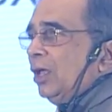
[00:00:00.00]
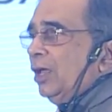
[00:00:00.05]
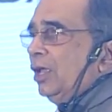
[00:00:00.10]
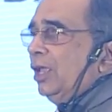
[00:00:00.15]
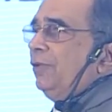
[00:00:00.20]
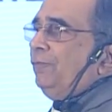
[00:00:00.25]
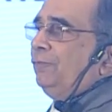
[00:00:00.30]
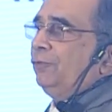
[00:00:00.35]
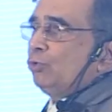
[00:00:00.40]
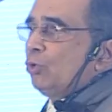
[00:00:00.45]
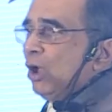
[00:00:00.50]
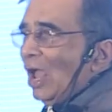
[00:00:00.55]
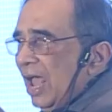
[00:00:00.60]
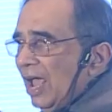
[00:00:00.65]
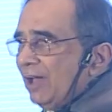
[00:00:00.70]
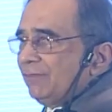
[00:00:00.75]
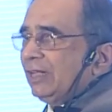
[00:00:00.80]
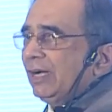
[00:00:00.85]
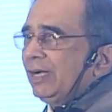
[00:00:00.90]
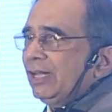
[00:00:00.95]
If you
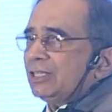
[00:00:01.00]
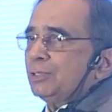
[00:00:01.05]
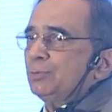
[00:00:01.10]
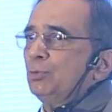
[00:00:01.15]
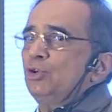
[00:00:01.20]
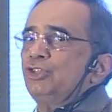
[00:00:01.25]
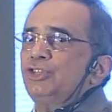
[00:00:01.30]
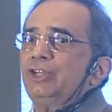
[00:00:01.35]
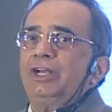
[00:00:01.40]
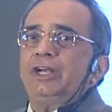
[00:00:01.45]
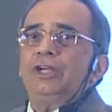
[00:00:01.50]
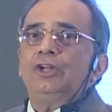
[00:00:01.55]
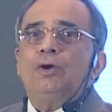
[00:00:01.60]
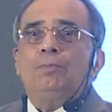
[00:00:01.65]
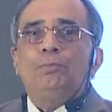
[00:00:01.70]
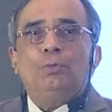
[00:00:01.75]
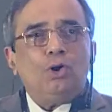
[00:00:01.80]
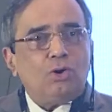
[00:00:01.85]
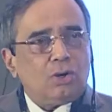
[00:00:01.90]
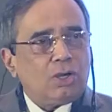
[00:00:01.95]
have that exposure in your
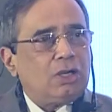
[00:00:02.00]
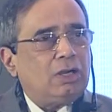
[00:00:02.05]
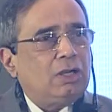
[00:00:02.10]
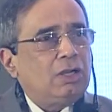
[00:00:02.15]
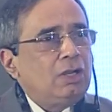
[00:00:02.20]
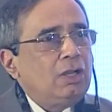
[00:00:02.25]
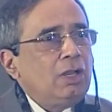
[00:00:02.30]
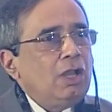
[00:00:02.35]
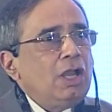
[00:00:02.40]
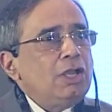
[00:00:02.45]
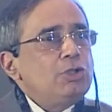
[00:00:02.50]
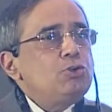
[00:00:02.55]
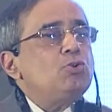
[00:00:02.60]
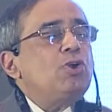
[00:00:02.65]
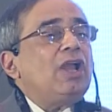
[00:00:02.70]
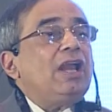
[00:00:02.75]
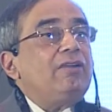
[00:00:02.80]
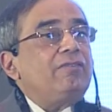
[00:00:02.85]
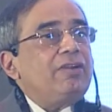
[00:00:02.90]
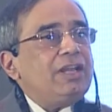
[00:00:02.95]
book, you
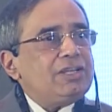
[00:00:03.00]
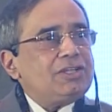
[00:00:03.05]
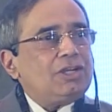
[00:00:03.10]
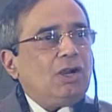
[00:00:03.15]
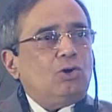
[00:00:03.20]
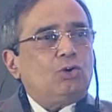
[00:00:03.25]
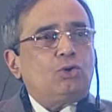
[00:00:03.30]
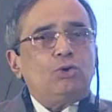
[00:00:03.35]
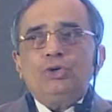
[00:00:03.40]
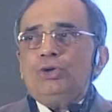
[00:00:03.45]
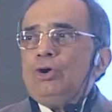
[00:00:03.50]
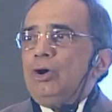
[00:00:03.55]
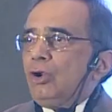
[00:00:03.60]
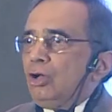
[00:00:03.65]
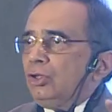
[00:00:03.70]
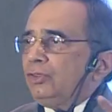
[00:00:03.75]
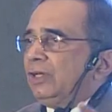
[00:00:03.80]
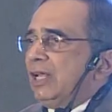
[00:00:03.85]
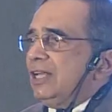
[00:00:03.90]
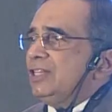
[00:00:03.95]
can reach out to your
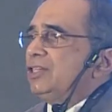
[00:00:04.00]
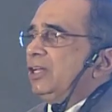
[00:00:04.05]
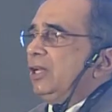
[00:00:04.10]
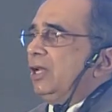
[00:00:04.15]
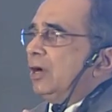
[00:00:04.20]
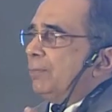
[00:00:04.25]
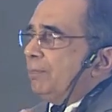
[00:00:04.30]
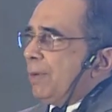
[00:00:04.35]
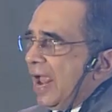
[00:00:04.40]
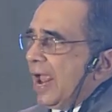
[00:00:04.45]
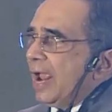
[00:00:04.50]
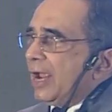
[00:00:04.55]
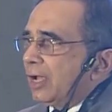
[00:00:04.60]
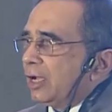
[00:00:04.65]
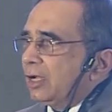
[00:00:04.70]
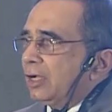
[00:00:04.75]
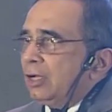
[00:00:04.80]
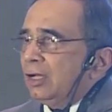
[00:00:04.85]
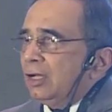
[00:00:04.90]
authorized dealer bank,